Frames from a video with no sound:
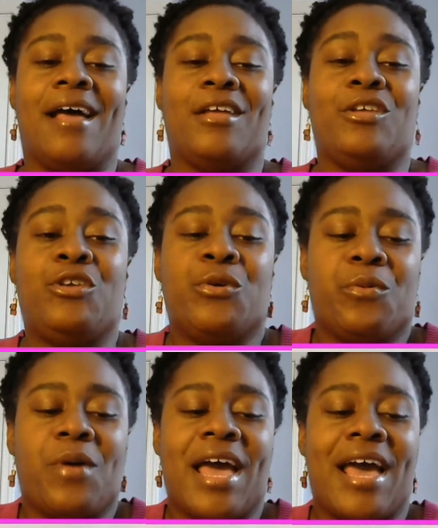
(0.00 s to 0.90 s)

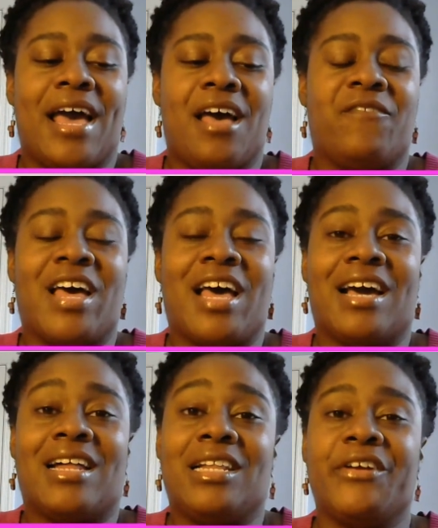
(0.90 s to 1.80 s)
you have a
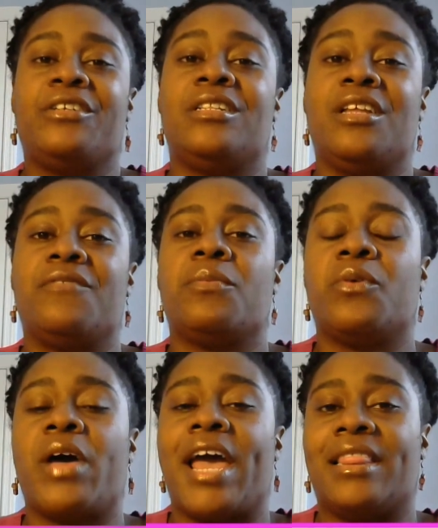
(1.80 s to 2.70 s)
clear
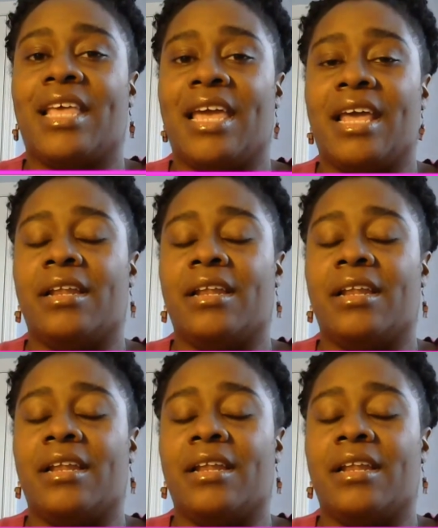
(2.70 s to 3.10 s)
deliverable at the end.